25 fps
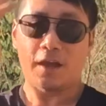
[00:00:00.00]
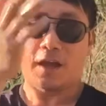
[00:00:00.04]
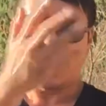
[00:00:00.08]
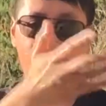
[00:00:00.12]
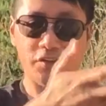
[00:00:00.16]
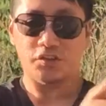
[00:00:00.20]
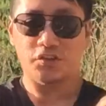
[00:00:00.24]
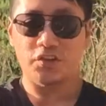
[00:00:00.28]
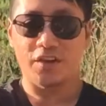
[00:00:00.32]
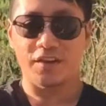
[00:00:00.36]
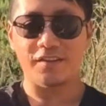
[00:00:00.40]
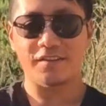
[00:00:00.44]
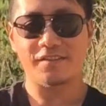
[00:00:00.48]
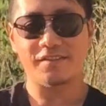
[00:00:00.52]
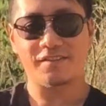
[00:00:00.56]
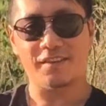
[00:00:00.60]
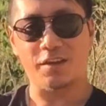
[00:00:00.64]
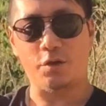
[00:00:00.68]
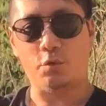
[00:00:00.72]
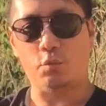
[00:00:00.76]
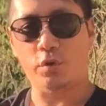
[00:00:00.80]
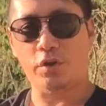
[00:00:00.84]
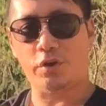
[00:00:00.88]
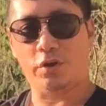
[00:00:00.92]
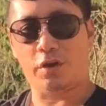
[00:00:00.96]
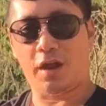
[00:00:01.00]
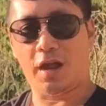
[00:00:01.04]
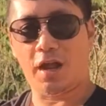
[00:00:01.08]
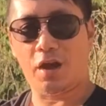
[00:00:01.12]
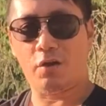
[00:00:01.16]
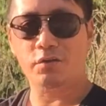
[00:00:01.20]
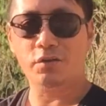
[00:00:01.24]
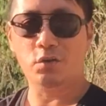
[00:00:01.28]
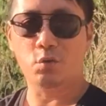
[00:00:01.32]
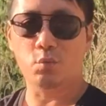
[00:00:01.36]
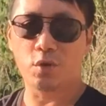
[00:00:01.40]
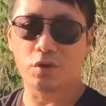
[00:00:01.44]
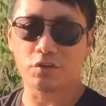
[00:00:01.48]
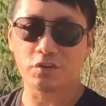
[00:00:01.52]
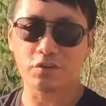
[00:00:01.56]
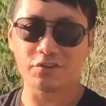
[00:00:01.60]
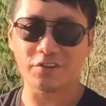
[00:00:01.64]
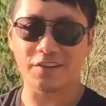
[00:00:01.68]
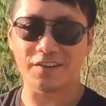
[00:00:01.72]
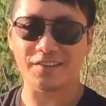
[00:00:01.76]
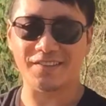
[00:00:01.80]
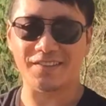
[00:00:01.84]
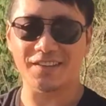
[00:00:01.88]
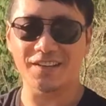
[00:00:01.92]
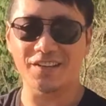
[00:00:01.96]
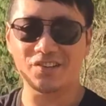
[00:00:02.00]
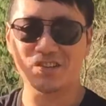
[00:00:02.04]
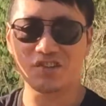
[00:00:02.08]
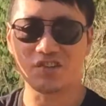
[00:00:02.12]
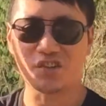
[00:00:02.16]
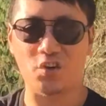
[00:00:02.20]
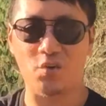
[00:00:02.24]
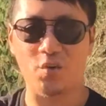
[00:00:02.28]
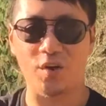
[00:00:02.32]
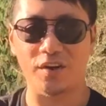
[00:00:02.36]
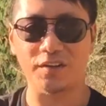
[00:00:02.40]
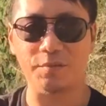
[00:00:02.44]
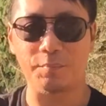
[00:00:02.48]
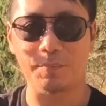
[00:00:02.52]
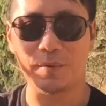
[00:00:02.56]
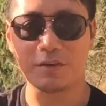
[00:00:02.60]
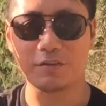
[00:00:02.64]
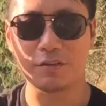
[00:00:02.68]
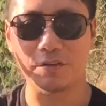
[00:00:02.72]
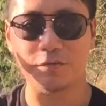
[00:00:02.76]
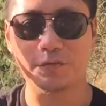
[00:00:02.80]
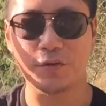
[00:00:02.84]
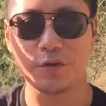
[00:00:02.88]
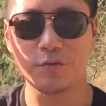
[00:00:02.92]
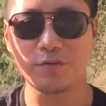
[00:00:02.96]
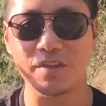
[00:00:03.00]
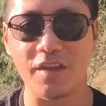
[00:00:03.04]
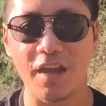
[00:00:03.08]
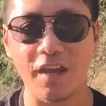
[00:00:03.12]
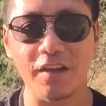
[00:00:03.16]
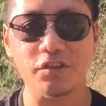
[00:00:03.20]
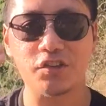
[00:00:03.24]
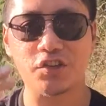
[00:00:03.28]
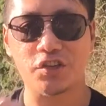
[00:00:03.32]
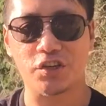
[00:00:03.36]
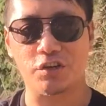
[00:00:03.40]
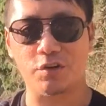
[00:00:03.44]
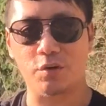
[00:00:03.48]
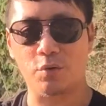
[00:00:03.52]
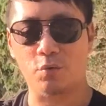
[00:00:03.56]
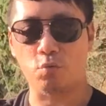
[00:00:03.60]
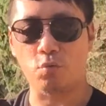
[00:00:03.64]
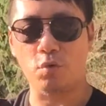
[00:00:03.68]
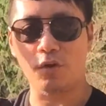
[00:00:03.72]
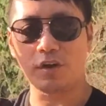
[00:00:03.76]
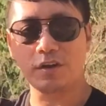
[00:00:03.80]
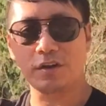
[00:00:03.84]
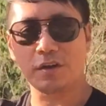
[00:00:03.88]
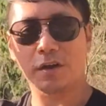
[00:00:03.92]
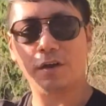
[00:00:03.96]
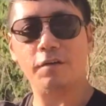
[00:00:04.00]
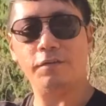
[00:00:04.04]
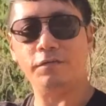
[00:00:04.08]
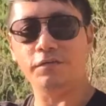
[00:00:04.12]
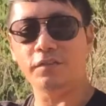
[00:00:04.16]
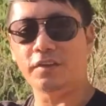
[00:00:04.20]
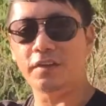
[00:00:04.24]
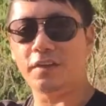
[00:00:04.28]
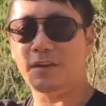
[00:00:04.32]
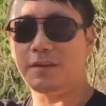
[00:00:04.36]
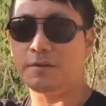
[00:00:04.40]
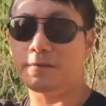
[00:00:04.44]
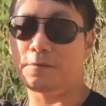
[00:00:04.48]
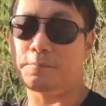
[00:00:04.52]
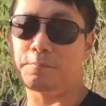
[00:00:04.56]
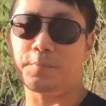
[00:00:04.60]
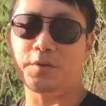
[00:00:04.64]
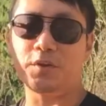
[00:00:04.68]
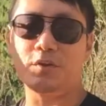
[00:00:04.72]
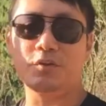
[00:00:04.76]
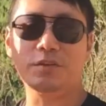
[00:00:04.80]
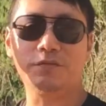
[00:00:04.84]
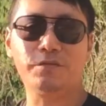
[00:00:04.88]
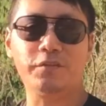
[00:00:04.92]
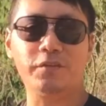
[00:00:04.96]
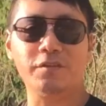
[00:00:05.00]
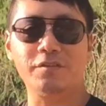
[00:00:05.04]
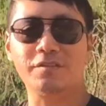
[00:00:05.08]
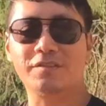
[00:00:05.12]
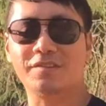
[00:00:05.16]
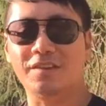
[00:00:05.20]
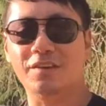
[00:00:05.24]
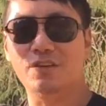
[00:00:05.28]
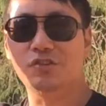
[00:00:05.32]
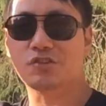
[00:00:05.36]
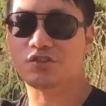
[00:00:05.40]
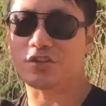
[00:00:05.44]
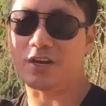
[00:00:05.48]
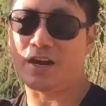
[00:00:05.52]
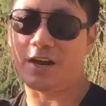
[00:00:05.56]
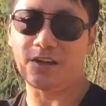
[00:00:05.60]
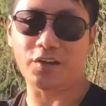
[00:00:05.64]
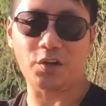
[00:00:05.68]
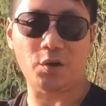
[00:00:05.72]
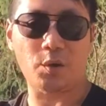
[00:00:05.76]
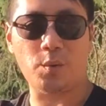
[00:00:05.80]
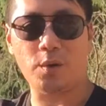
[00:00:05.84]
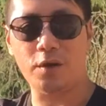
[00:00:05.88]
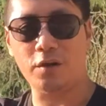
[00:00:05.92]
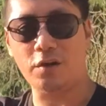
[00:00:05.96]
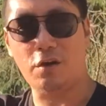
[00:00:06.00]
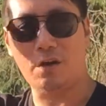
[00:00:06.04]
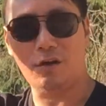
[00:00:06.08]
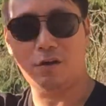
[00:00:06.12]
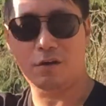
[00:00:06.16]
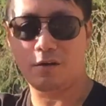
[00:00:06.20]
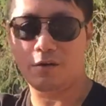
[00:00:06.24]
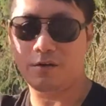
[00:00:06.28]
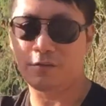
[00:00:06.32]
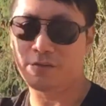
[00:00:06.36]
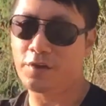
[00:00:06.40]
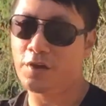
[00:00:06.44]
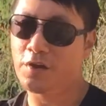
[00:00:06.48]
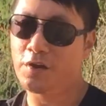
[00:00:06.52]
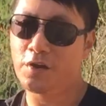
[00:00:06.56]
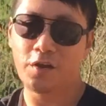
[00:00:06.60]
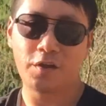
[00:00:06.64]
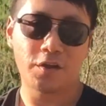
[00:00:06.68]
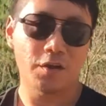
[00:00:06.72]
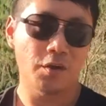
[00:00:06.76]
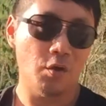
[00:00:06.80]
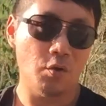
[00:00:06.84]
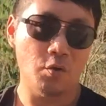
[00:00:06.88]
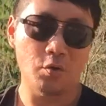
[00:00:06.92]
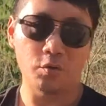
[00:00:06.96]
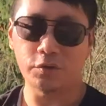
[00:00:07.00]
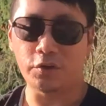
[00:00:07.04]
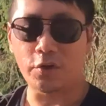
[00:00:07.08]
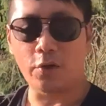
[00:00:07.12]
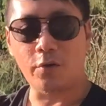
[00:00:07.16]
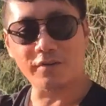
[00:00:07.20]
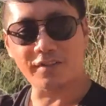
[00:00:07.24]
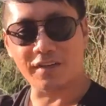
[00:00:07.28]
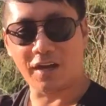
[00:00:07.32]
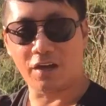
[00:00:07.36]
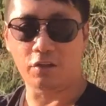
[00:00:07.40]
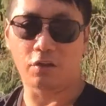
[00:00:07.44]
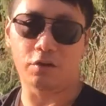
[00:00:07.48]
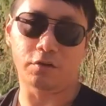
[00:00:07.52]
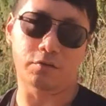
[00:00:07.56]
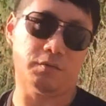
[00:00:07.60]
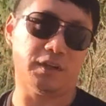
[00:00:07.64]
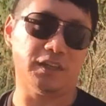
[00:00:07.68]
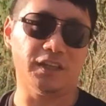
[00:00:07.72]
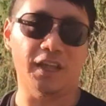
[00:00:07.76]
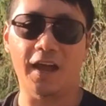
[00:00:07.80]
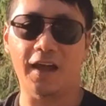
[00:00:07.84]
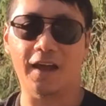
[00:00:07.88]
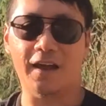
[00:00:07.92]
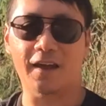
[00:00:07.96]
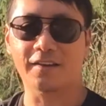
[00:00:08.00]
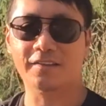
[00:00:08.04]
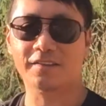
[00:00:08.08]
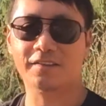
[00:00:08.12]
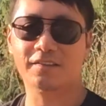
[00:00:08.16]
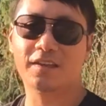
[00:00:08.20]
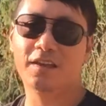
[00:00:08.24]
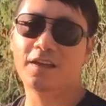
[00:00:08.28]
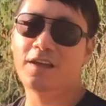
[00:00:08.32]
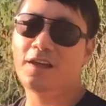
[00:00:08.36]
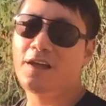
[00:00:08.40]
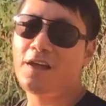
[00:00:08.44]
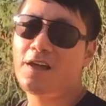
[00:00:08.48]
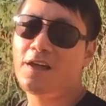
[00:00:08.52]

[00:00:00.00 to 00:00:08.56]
As you can see, we are out in the wilderness enjoying the beautiful nature with the beautiful sunshine going on. Who knows how long it will last.